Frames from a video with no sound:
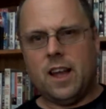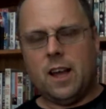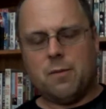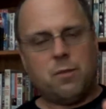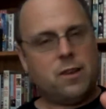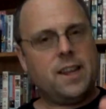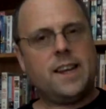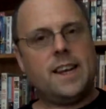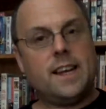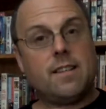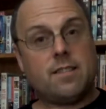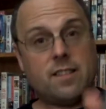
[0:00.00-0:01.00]
but the
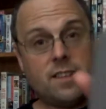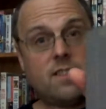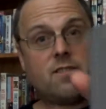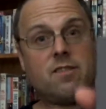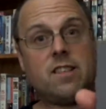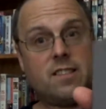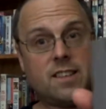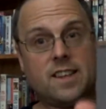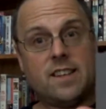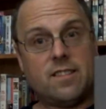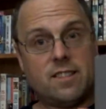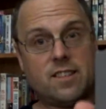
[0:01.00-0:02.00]
NES is a
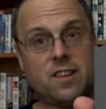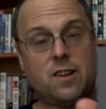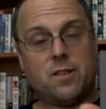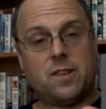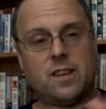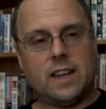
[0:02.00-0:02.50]
decent go,